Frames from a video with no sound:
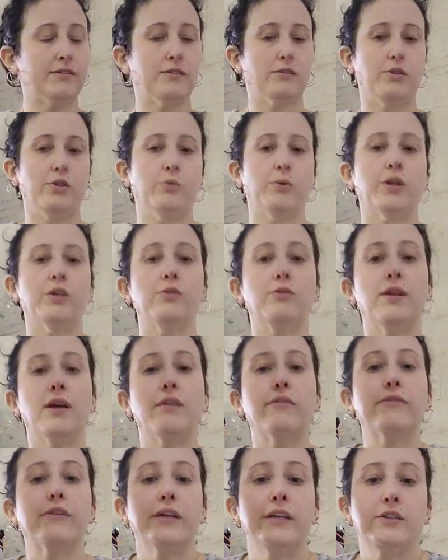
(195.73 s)
So you want to do
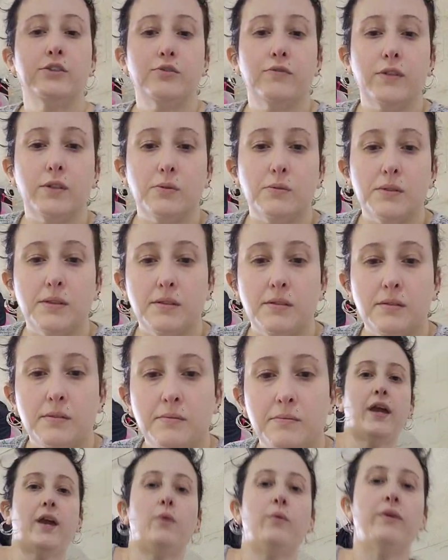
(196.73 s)
that for each of those.
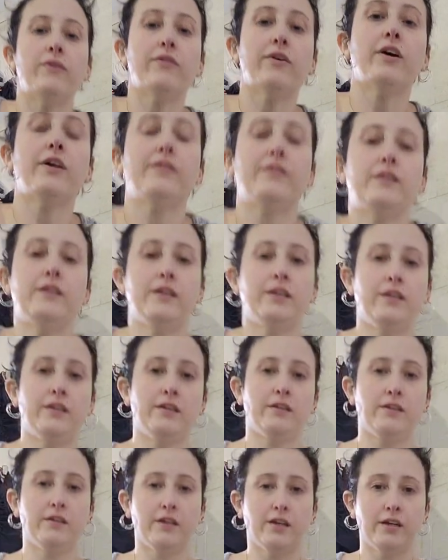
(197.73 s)
Okay, we've got
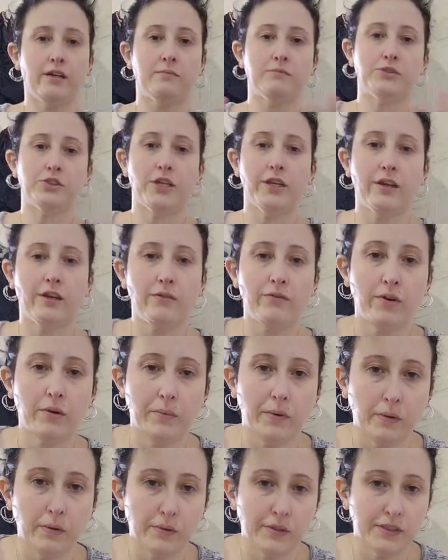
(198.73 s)
the shedding of
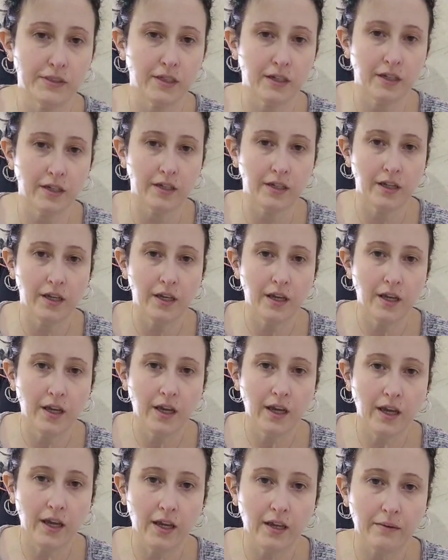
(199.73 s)
our boas done
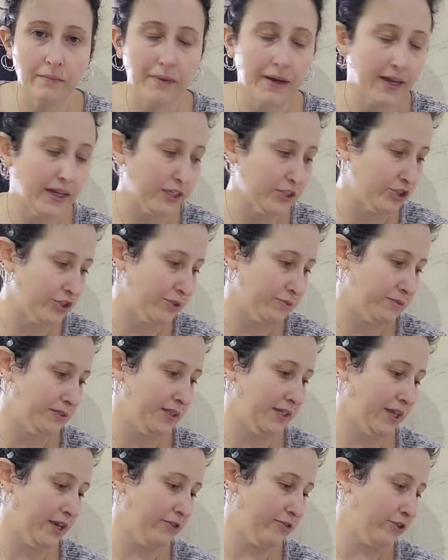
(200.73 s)
and packaged them
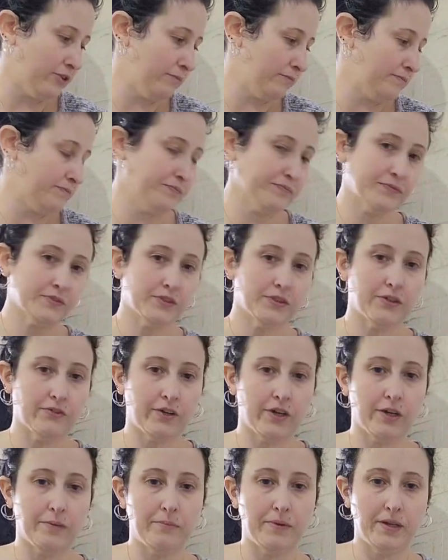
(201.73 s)
together. So I've
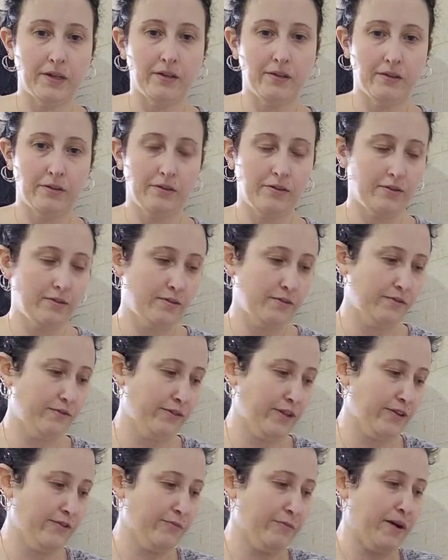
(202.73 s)
got a big
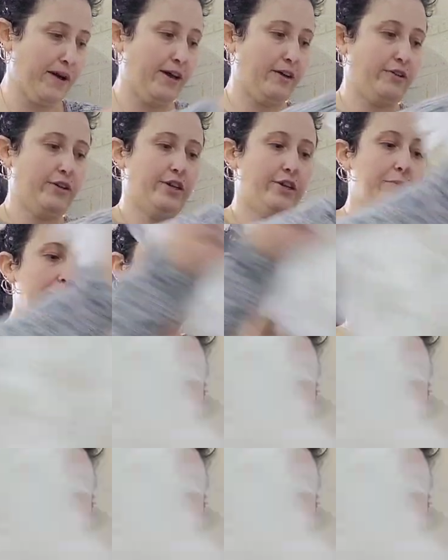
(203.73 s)
fluff pile here.